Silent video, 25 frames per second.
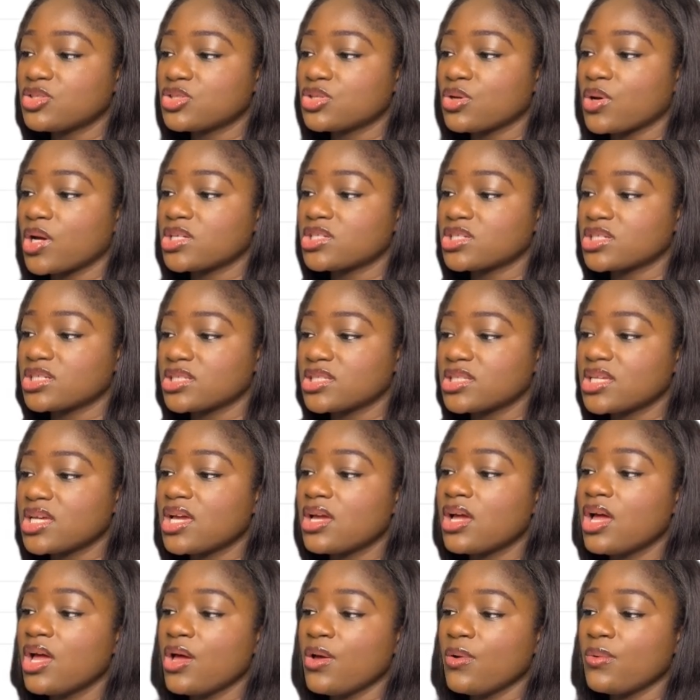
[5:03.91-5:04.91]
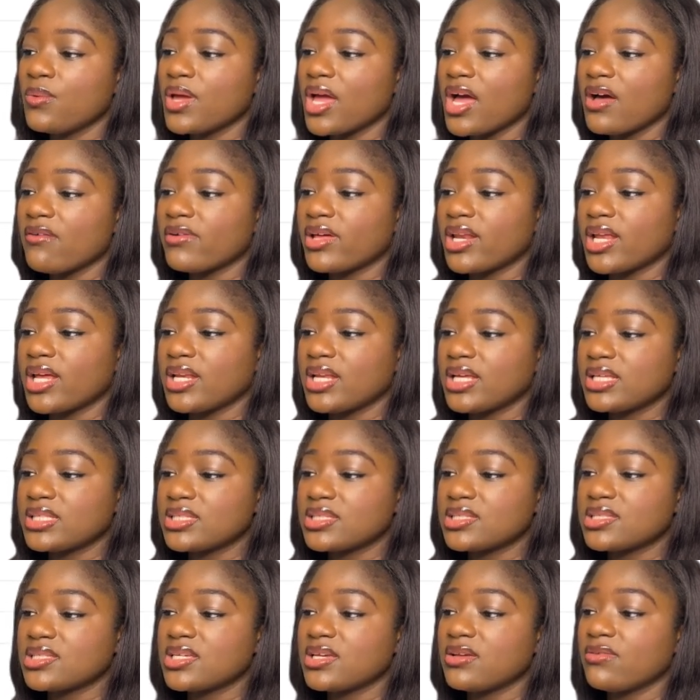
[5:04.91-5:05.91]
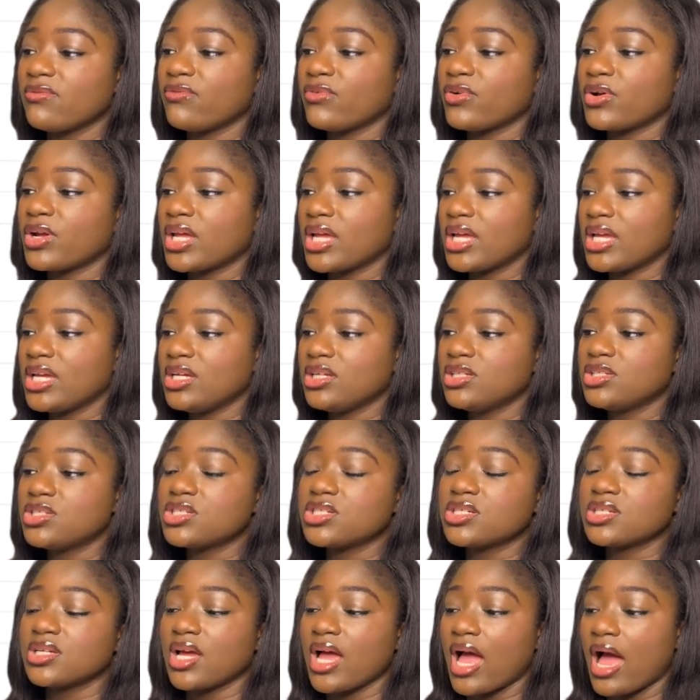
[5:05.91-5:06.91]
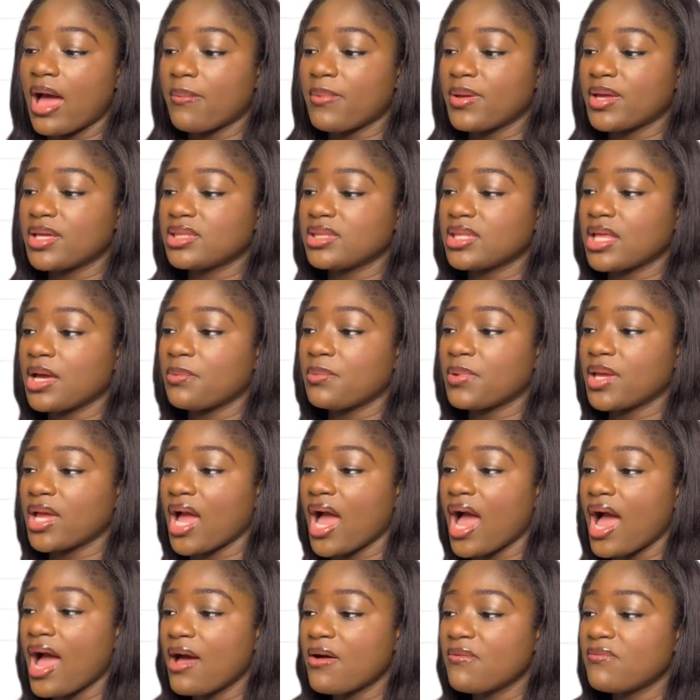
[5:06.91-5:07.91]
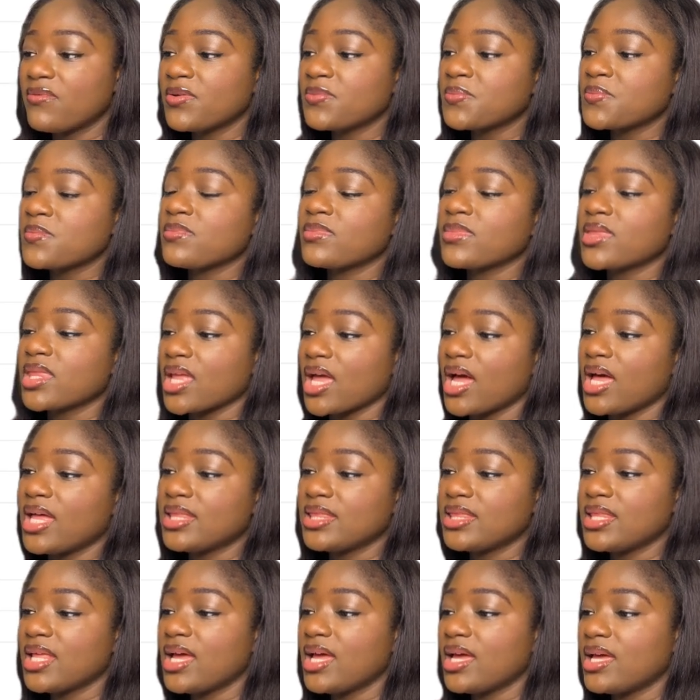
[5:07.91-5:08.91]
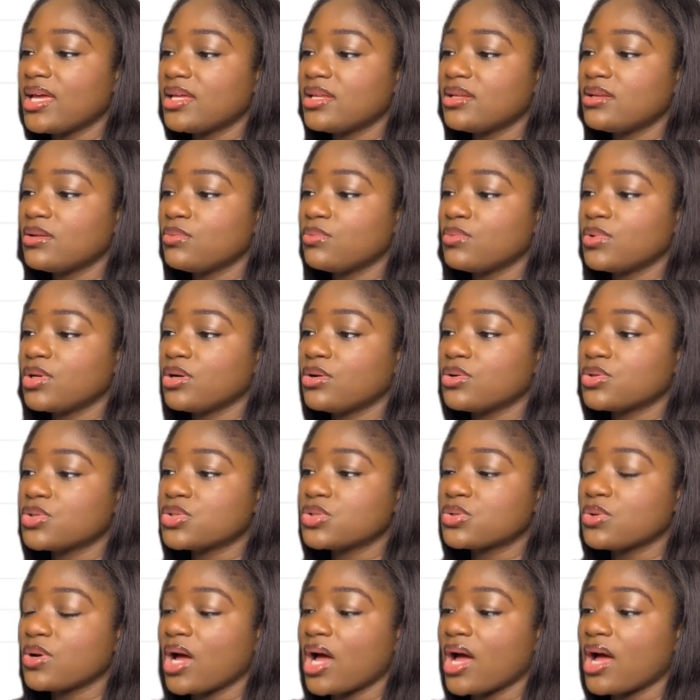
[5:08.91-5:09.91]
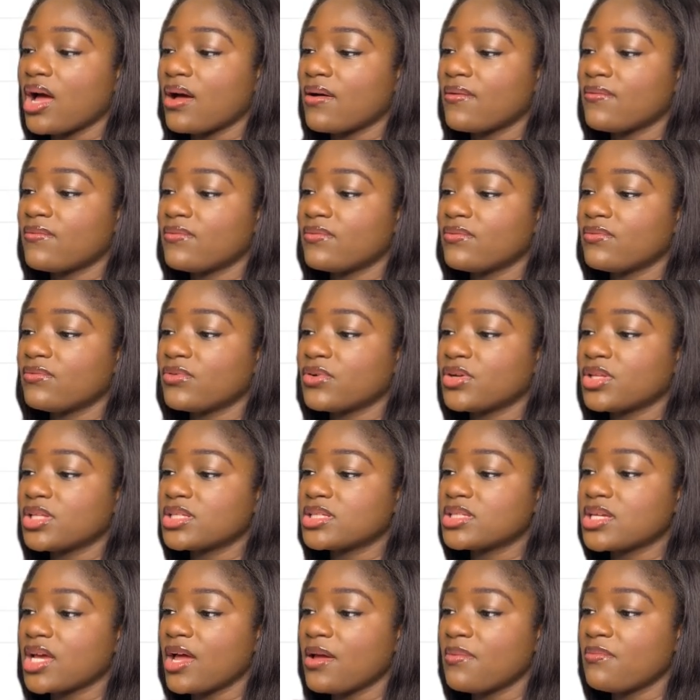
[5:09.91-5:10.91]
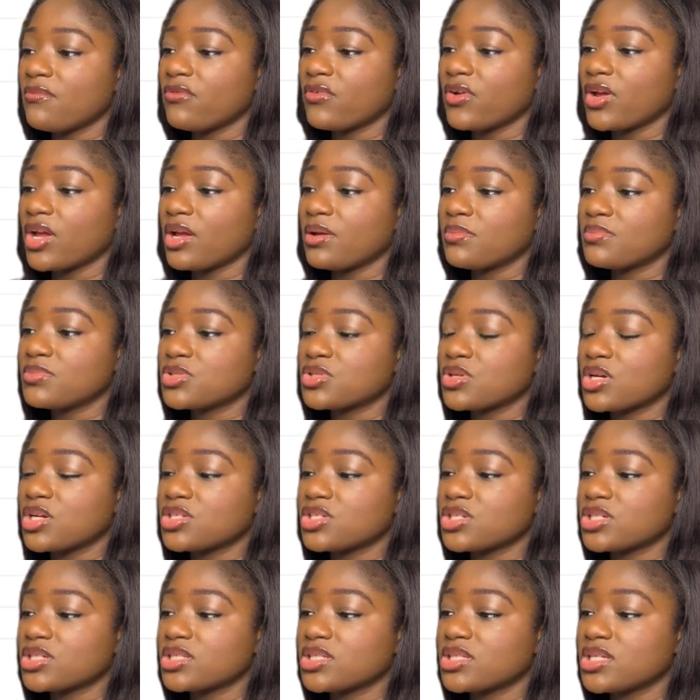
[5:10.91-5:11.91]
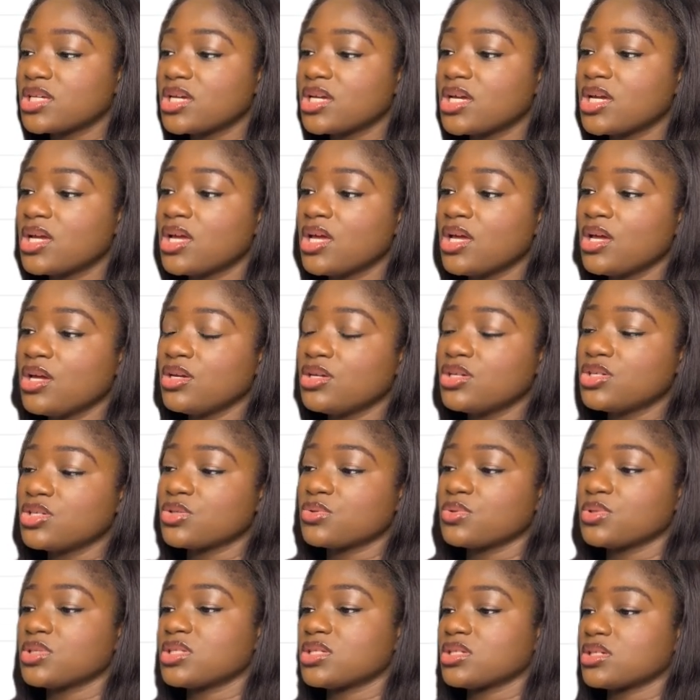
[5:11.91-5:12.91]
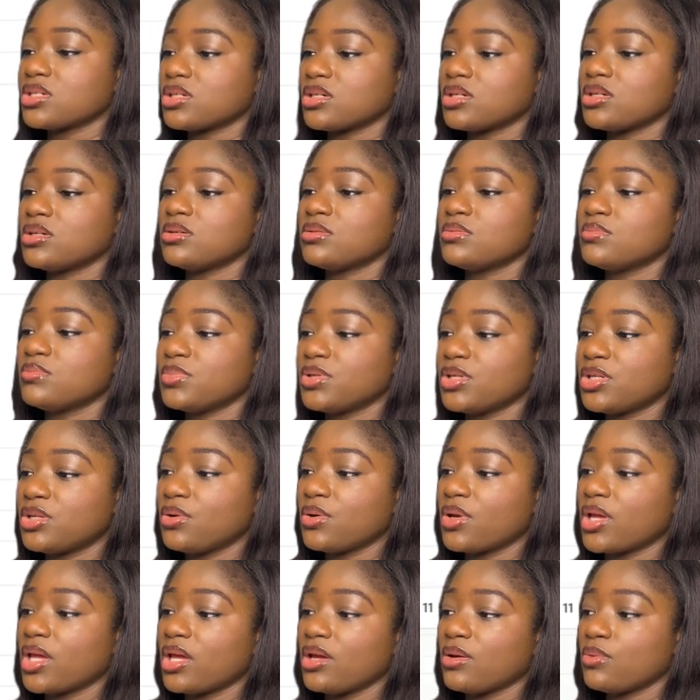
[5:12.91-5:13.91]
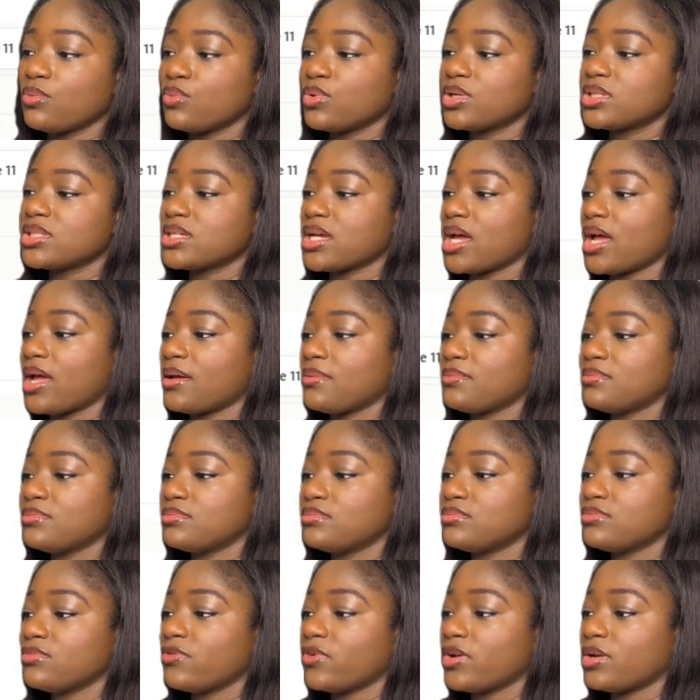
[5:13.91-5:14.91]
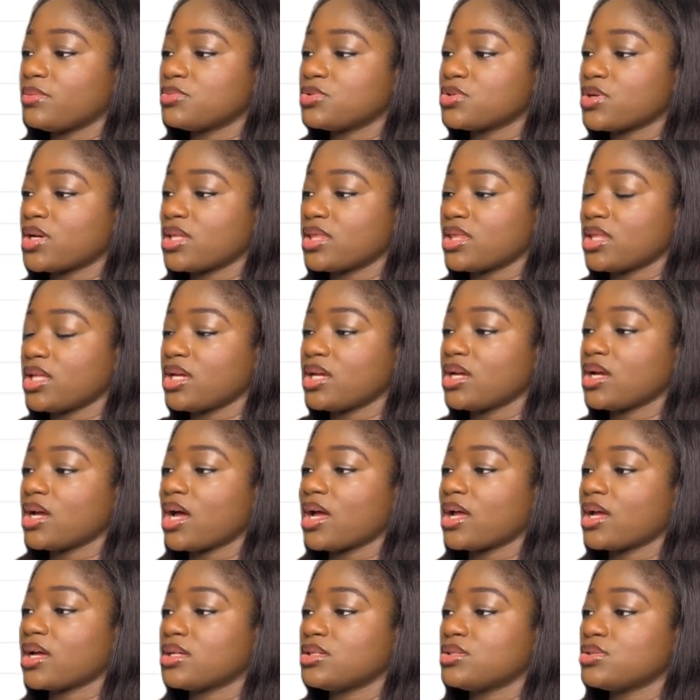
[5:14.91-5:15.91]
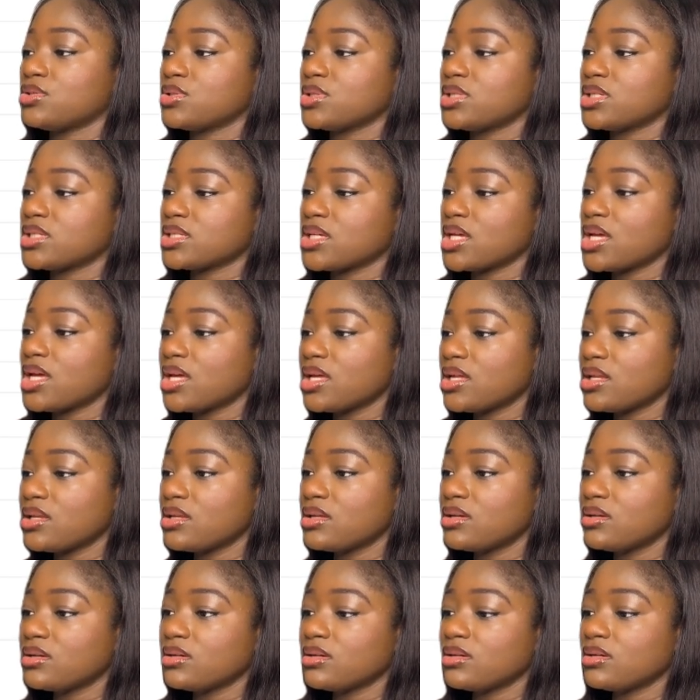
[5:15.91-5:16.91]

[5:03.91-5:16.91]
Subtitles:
So as you can see, we have an identity for each habit that we have. And then we also have, for the time frame. So as you can see, just want to put, okay, what time frame do I think I can do this in?